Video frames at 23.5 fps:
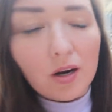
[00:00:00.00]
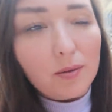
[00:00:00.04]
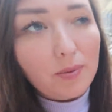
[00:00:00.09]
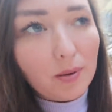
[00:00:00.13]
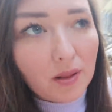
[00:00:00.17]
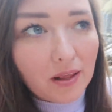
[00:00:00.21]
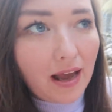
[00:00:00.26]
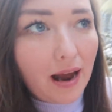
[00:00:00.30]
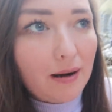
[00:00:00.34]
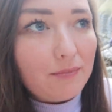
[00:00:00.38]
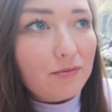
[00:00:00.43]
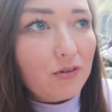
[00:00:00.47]
going to
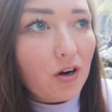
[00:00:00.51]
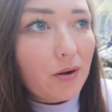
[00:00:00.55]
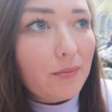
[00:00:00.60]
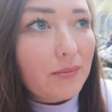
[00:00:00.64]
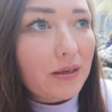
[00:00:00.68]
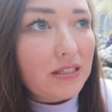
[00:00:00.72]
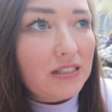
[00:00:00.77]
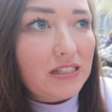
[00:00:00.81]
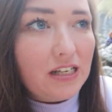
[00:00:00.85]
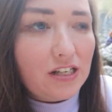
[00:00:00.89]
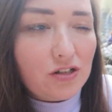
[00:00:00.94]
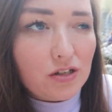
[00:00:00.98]
put the camera on
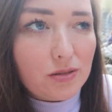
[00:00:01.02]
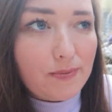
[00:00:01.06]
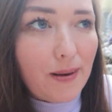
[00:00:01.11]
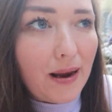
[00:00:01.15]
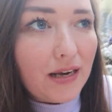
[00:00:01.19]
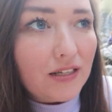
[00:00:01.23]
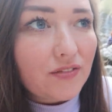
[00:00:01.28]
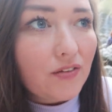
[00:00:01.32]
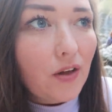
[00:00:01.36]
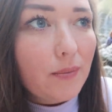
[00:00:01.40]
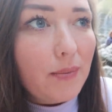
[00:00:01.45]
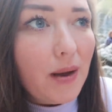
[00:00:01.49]
because it's
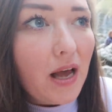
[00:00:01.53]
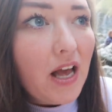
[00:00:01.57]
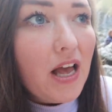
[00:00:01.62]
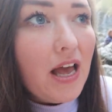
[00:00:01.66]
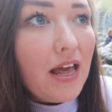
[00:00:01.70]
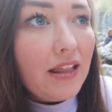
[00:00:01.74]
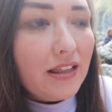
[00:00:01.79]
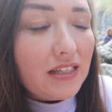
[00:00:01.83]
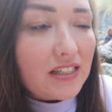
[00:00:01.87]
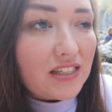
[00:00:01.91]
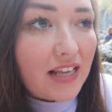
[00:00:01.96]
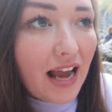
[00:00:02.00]
disrespectful, but
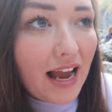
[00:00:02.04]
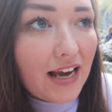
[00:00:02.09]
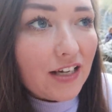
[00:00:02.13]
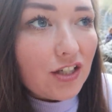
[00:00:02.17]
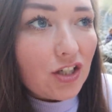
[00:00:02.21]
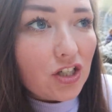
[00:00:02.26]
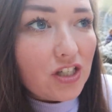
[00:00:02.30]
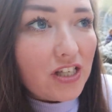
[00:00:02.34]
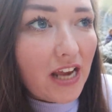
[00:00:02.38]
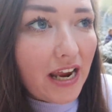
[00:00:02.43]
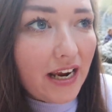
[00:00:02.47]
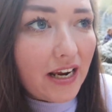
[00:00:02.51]
this guy's
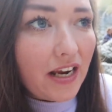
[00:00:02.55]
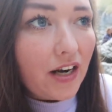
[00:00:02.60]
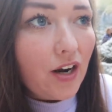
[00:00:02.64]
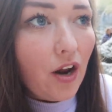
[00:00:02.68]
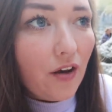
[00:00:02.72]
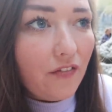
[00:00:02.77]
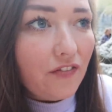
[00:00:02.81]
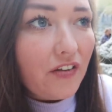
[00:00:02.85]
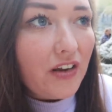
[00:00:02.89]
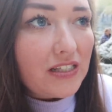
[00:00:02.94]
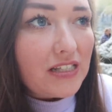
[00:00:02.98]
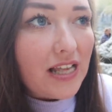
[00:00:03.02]
just taken
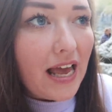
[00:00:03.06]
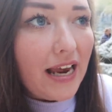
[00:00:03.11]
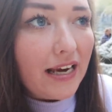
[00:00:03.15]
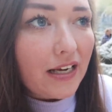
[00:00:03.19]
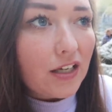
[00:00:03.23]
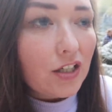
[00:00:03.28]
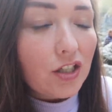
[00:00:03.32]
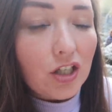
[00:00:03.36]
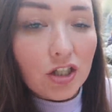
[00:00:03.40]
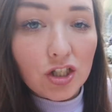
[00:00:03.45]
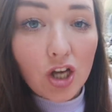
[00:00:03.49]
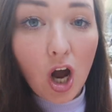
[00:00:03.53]
off his like
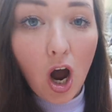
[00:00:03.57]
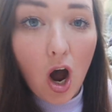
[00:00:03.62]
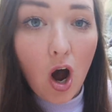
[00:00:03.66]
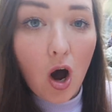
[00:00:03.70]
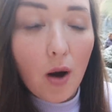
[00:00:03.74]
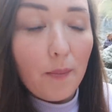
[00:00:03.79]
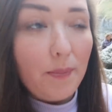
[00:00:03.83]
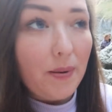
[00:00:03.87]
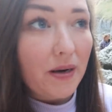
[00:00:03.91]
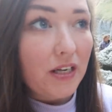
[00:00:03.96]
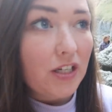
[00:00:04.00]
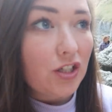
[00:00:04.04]

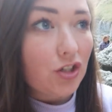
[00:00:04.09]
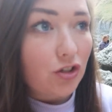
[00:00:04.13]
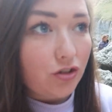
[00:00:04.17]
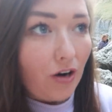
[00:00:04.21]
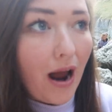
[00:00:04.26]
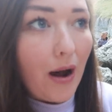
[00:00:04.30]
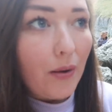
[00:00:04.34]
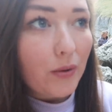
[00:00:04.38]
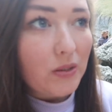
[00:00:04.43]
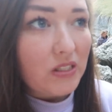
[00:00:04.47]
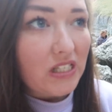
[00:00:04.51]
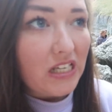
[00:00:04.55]
top and his
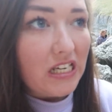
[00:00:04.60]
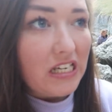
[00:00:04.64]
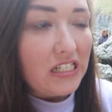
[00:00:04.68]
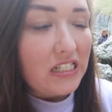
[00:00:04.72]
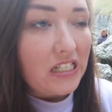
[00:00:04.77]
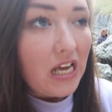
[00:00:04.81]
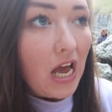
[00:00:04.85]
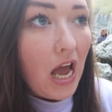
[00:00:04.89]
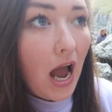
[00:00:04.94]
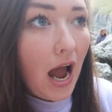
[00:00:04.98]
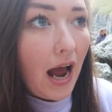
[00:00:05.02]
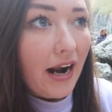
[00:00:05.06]
trousers
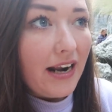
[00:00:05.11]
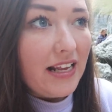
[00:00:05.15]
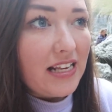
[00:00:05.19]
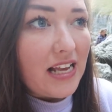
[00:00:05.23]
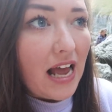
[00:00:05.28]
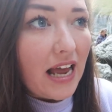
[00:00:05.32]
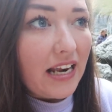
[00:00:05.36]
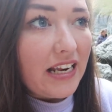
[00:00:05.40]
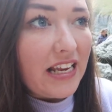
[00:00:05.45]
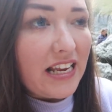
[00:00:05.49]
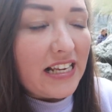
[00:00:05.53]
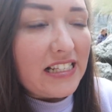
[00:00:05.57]
and
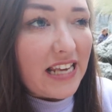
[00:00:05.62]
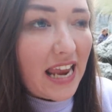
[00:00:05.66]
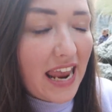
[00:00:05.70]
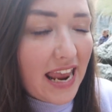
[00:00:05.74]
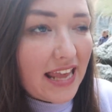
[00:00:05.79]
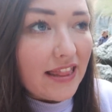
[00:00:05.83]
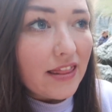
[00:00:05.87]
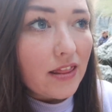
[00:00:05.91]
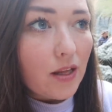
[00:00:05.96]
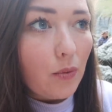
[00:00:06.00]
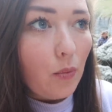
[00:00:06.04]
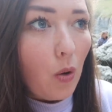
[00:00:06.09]
he's
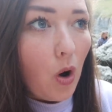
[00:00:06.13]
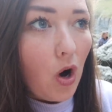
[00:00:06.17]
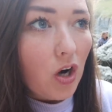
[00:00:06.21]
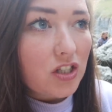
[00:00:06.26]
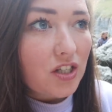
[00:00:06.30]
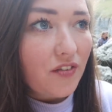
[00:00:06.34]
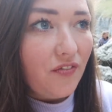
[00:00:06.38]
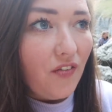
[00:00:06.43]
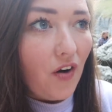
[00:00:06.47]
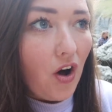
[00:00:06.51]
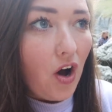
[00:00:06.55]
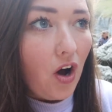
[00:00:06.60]
in the
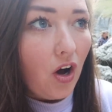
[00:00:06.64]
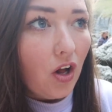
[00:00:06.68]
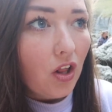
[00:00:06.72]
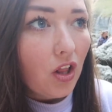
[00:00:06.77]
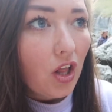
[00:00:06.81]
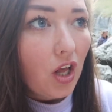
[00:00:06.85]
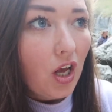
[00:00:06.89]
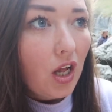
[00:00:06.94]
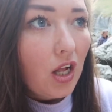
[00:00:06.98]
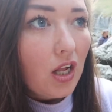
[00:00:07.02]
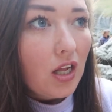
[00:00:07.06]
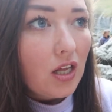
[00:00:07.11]
waterfall
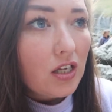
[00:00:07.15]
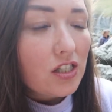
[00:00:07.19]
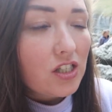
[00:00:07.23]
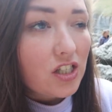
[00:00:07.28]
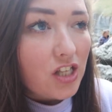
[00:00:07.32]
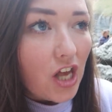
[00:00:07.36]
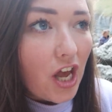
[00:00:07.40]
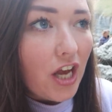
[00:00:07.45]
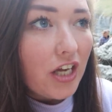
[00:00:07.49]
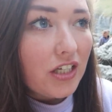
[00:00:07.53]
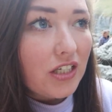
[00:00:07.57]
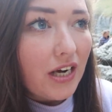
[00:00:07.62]

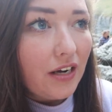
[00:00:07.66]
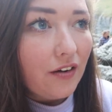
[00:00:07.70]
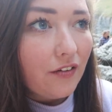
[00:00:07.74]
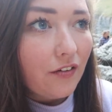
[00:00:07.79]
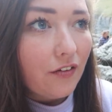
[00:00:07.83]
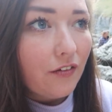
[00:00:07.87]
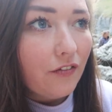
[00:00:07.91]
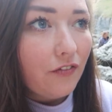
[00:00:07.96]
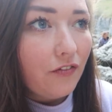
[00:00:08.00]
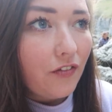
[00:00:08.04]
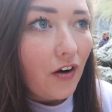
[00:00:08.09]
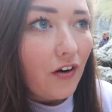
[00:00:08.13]
searching
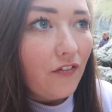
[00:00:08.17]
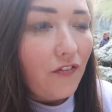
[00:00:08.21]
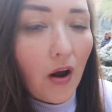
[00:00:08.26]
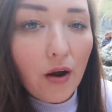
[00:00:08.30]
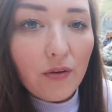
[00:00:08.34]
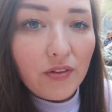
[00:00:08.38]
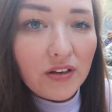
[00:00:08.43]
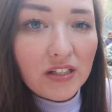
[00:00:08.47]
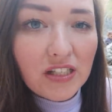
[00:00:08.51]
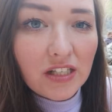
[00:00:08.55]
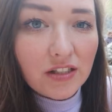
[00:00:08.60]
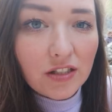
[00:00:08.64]
for a
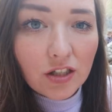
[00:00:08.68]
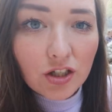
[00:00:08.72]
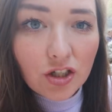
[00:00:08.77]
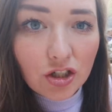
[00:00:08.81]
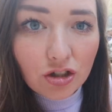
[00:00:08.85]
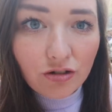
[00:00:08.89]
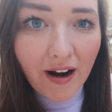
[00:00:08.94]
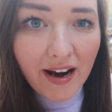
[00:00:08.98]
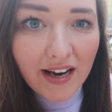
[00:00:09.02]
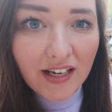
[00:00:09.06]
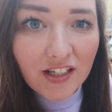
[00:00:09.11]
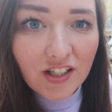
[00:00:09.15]
phone. This is a
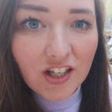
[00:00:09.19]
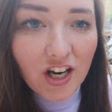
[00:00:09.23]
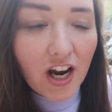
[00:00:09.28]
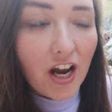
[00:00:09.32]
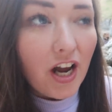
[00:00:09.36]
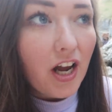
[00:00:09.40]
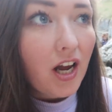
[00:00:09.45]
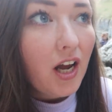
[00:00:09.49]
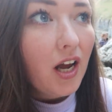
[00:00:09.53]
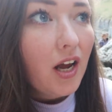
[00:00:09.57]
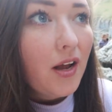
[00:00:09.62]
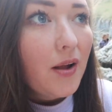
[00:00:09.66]

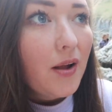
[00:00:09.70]
stranger.